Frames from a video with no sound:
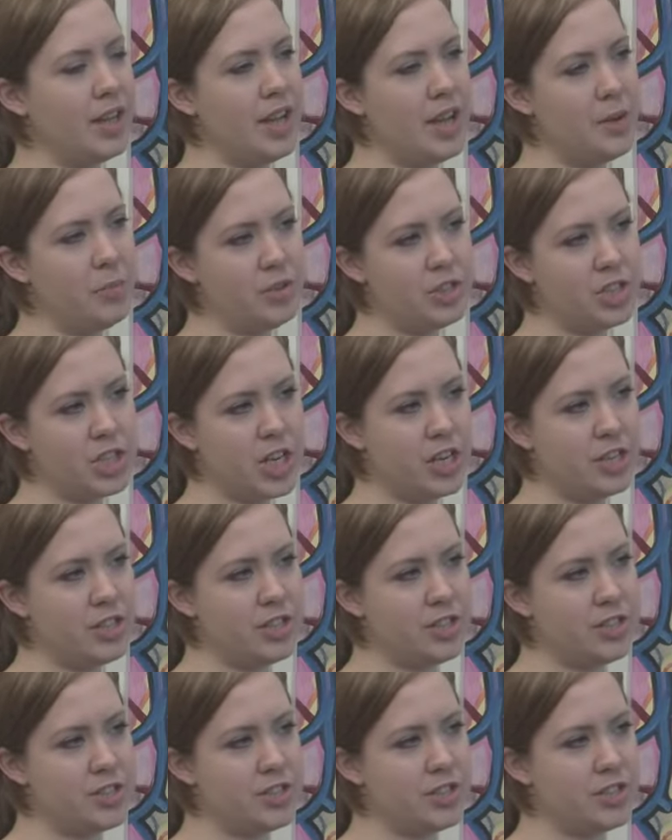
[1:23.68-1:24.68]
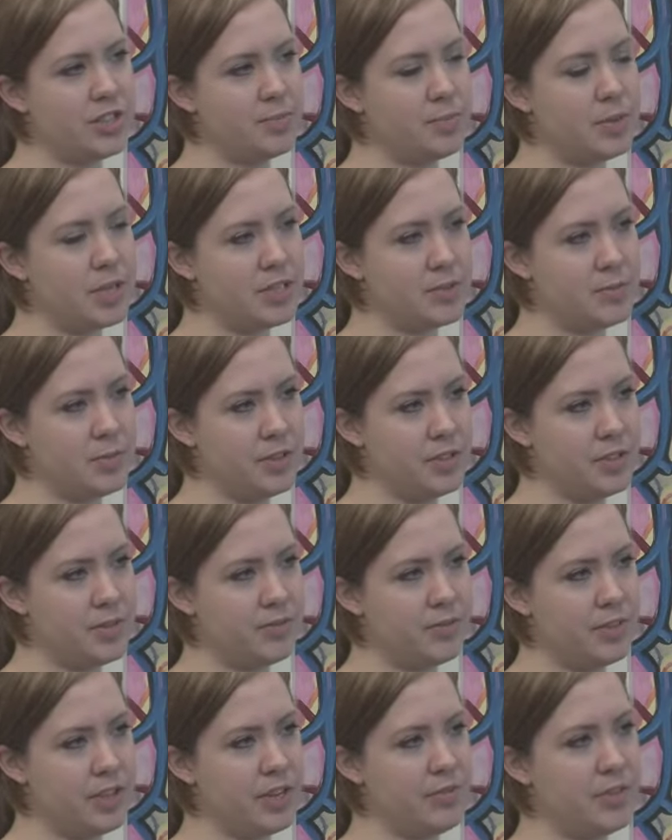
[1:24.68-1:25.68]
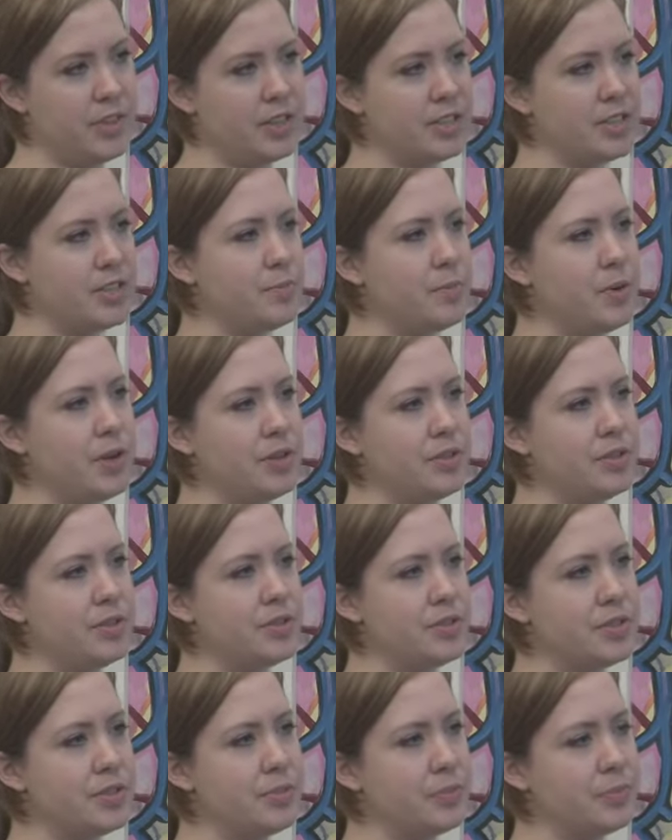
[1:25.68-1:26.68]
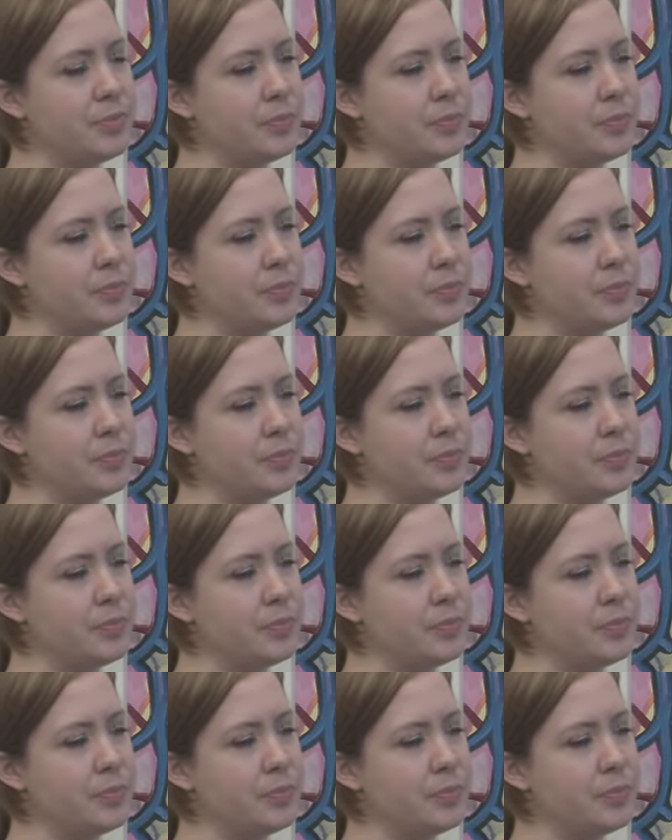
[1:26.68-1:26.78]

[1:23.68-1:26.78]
And what challenges does Plasmodium vivax pose?